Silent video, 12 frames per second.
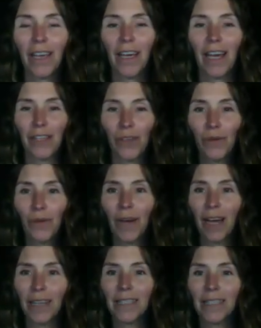and you
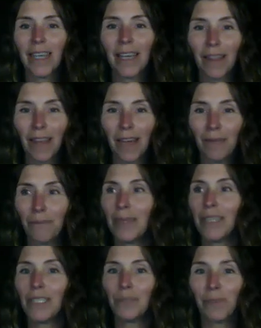guys think that
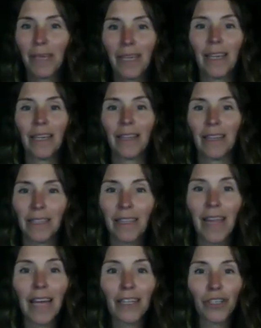me speaking in this
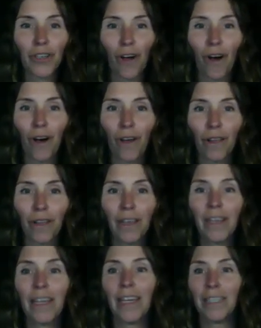lecture hall
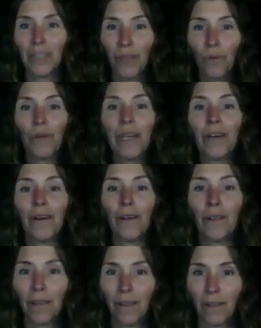is the
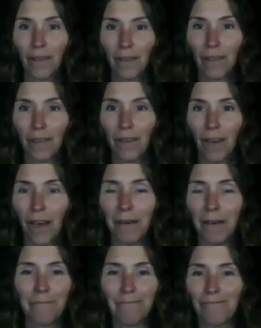real,
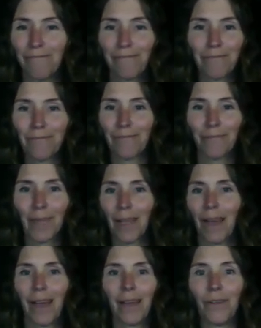I
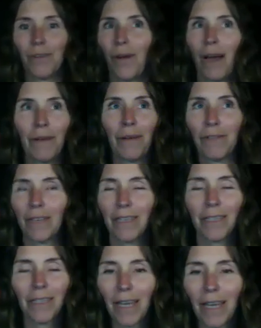don't know how even he
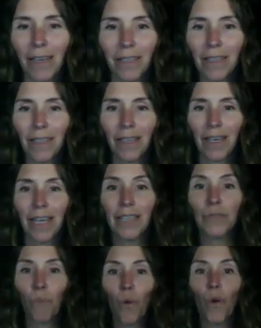said it,
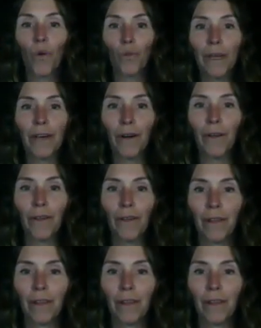is more real